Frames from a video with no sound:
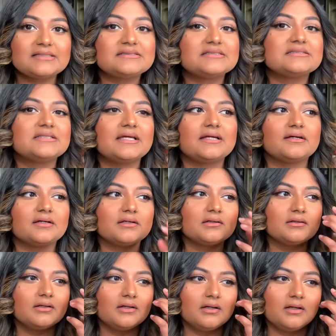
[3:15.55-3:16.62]
It's like
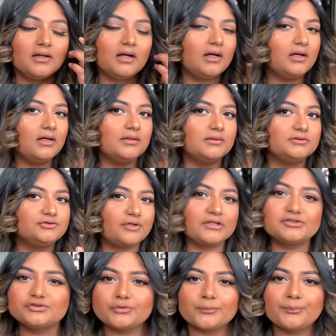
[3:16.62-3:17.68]
a
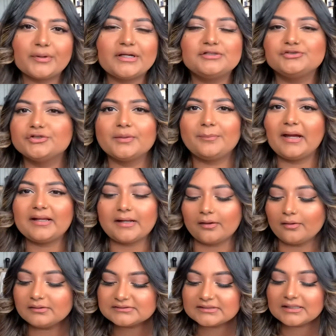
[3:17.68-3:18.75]
drugstore brand. You could buy it at
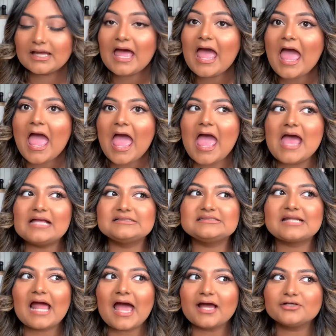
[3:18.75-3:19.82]
Ulta, and it
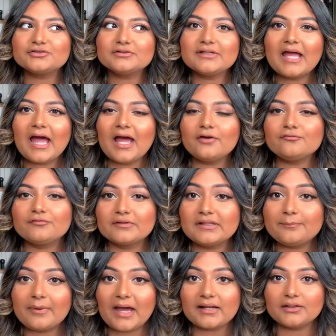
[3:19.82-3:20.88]
actually had really
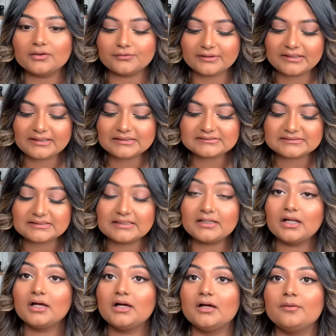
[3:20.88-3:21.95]
bad ingredients in it.
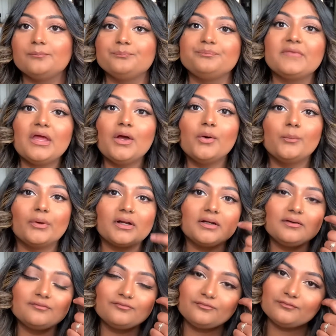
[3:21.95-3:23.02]
One
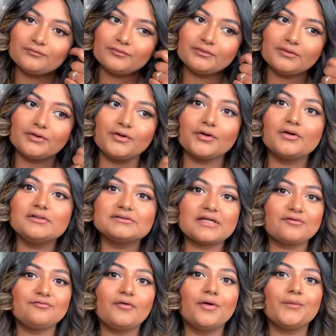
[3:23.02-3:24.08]
of the girls I
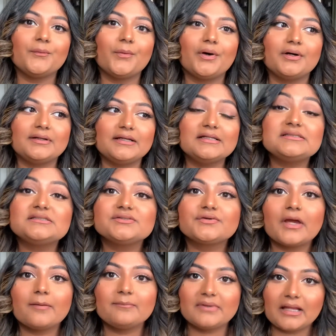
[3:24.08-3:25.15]
follow on
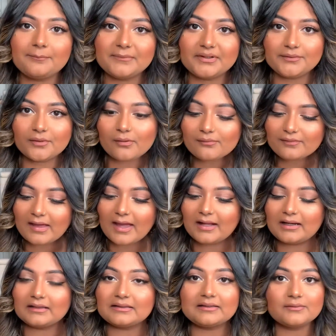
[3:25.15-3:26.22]
Instagram let me know that, and
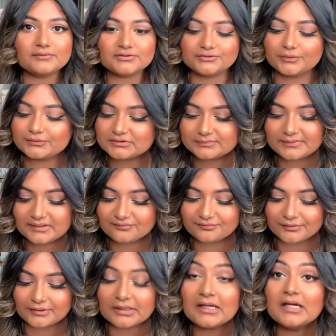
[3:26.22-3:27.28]
I thought that was so sweet of
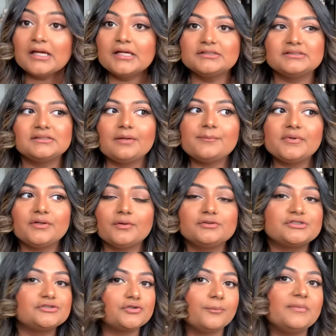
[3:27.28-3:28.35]
her. She let me know. She
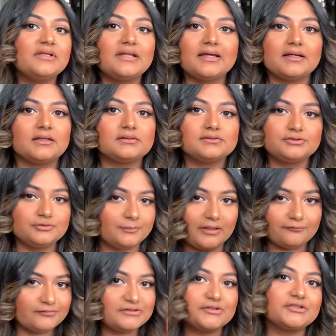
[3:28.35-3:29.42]
told me, like, do my
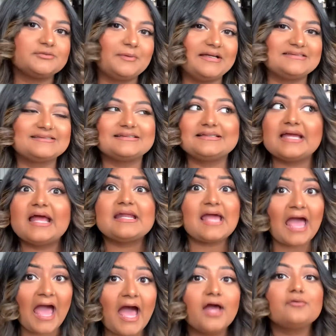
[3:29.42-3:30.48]
research, basically, and it
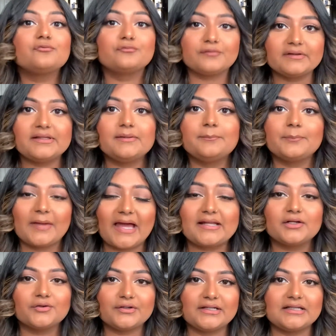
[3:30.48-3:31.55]
had really bad
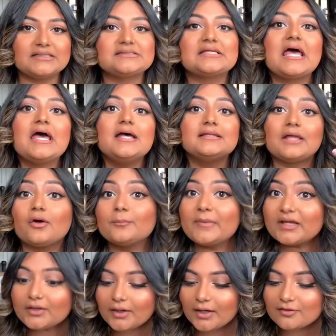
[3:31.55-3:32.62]
ingredients that would
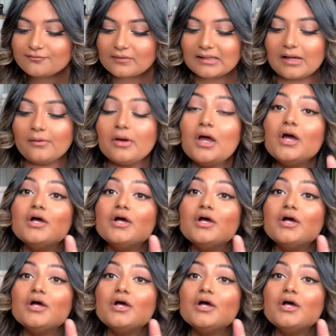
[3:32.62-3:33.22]
make your hair fall out.